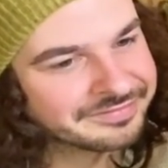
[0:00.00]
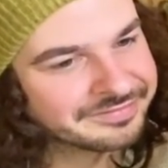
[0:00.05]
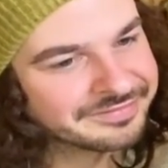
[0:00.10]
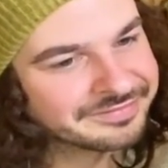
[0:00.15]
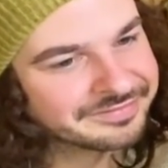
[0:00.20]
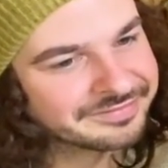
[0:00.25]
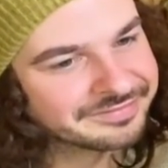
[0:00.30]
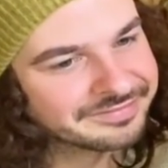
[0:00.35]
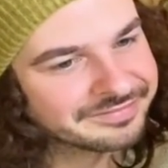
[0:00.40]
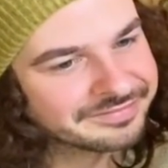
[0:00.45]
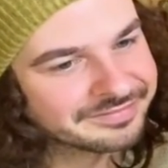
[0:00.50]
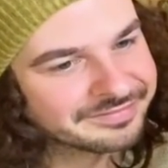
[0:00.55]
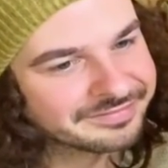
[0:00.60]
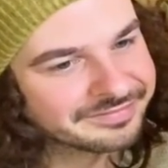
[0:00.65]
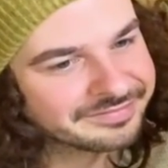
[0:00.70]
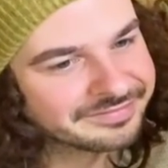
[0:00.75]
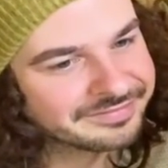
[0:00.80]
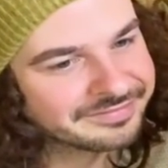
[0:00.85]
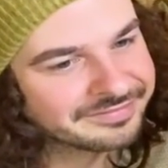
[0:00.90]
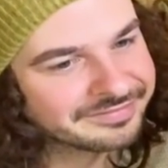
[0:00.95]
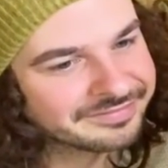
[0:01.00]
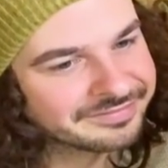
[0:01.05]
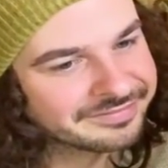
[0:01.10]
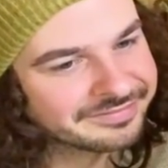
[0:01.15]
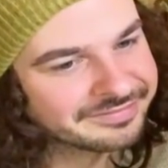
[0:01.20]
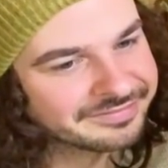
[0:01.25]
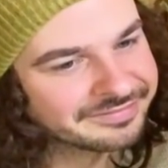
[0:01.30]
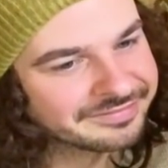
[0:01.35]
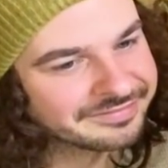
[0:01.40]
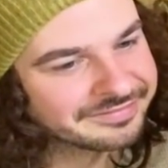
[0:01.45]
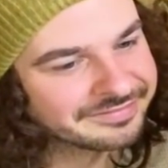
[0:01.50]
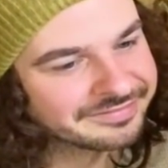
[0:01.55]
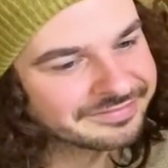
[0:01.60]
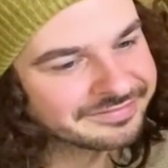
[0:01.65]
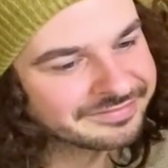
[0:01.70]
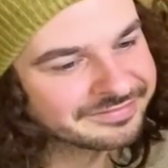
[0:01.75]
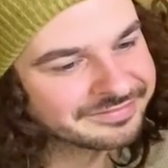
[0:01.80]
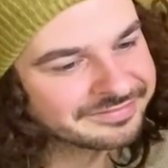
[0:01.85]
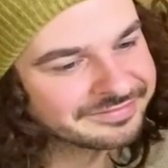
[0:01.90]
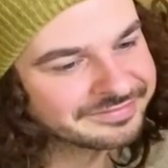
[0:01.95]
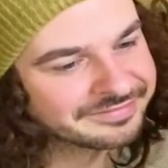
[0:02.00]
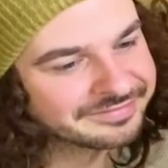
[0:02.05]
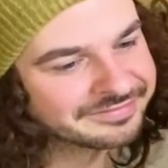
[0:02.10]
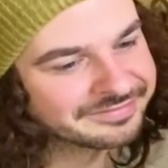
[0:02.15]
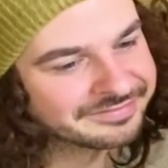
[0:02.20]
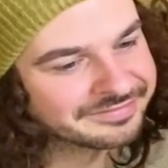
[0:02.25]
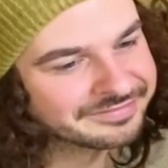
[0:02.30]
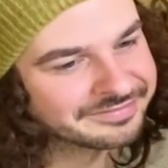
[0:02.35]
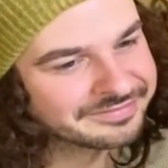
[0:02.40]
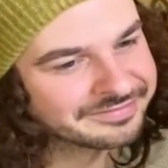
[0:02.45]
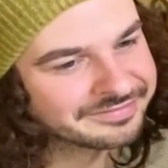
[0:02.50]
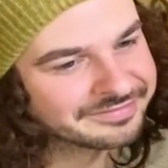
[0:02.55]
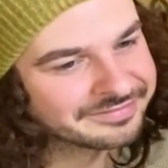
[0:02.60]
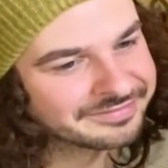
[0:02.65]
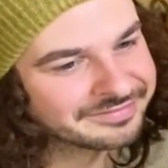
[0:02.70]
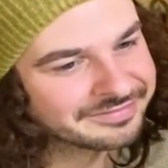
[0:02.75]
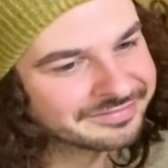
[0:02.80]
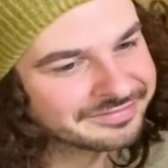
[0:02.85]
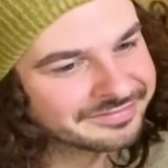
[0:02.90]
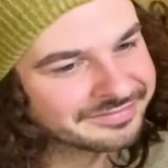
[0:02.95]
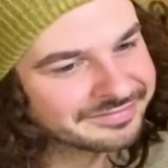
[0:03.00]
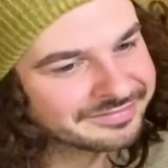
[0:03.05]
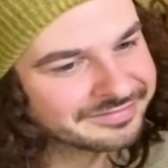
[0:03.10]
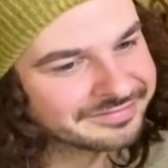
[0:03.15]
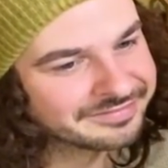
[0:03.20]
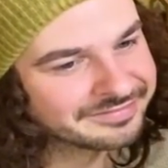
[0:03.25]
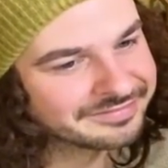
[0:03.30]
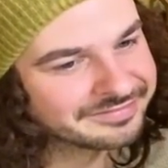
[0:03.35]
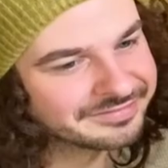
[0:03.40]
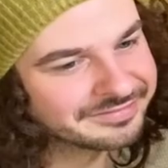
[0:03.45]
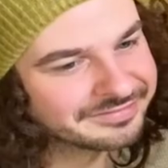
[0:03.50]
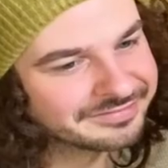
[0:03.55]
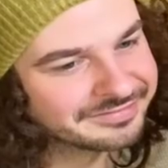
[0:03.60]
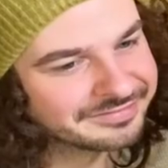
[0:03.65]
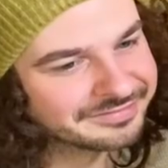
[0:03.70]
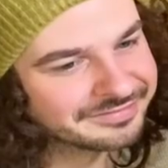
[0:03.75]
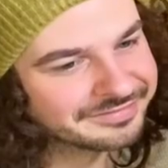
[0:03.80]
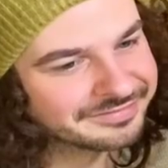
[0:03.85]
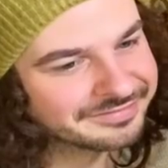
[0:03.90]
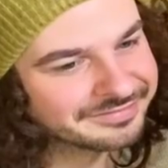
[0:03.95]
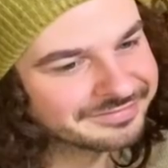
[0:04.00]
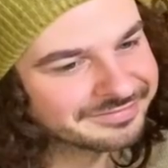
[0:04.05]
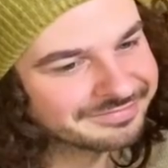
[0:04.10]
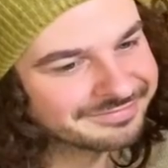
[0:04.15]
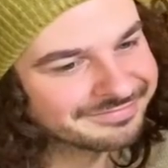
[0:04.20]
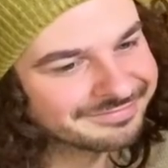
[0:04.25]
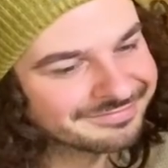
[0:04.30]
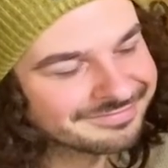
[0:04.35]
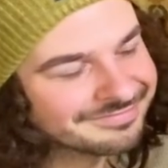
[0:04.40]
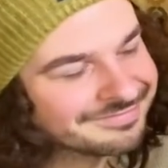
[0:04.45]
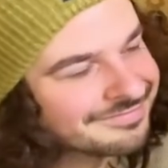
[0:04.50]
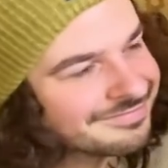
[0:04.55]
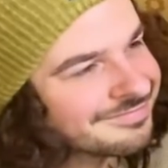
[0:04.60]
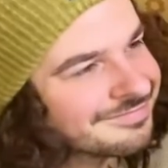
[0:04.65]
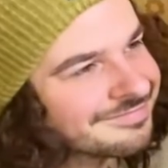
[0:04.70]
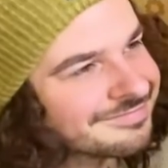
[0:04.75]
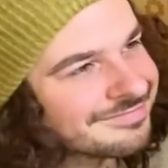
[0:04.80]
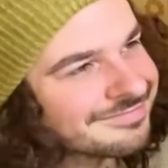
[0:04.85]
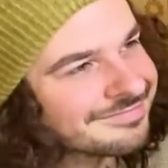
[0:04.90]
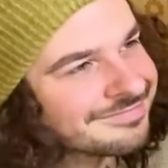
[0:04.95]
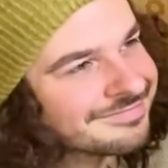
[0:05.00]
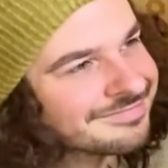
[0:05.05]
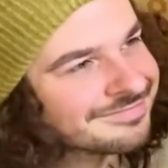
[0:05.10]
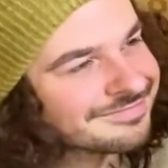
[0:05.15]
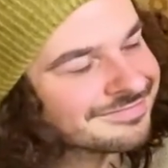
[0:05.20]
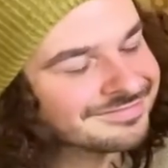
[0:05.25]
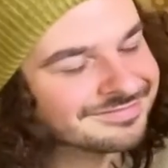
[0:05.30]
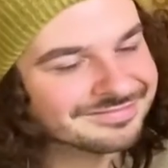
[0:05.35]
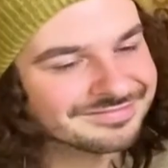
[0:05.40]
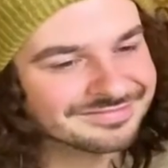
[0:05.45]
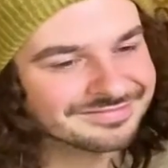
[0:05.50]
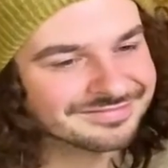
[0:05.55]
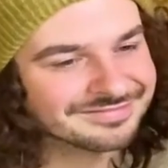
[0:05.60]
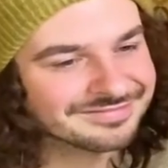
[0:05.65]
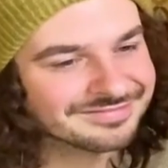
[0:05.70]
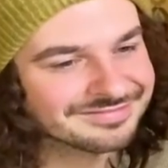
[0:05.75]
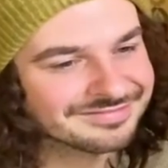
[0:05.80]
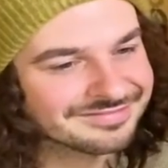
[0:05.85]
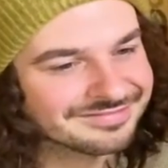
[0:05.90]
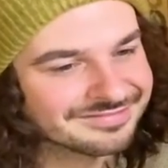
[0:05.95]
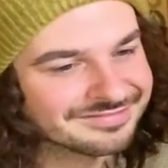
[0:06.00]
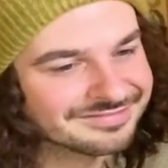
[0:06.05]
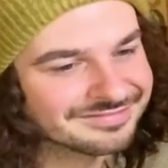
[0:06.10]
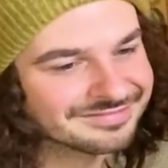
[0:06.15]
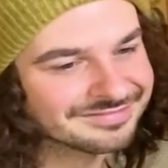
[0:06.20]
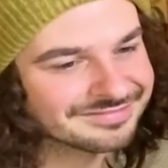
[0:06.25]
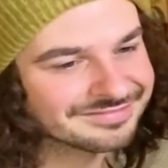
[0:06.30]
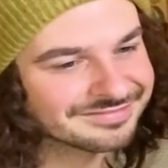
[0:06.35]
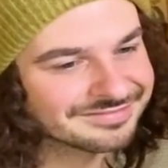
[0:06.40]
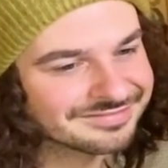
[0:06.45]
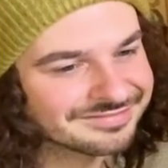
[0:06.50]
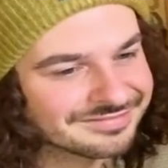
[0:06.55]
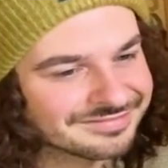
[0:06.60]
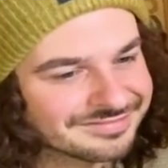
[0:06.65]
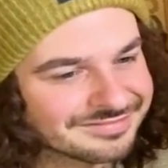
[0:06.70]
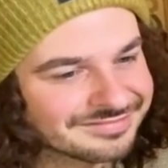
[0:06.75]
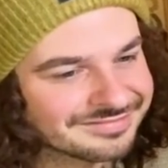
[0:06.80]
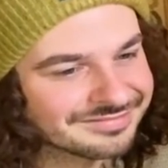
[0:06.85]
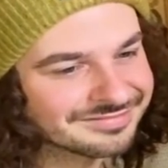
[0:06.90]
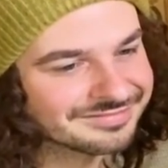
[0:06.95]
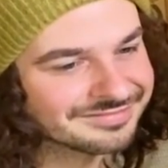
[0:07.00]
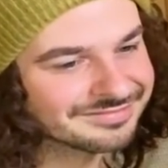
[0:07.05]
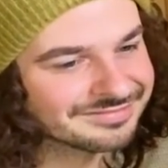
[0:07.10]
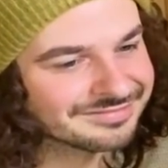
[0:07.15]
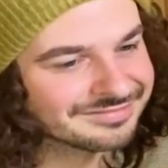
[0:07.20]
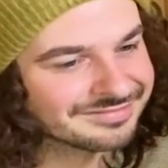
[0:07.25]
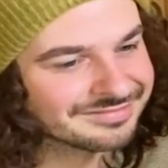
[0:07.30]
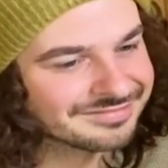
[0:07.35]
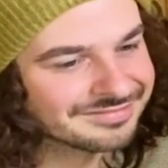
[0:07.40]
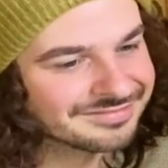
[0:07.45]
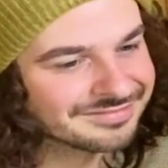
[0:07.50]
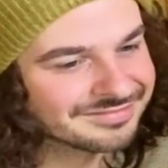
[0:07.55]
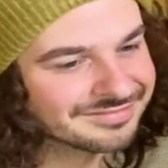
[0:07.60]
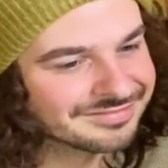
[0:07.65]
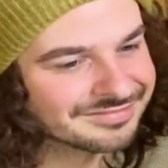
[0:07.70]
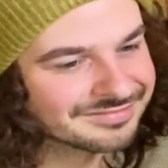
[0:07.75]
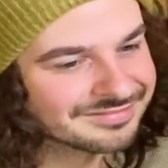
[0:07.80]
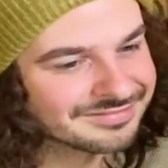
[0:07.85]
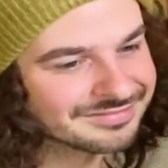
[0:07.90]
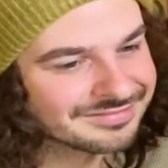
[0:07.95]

(silent)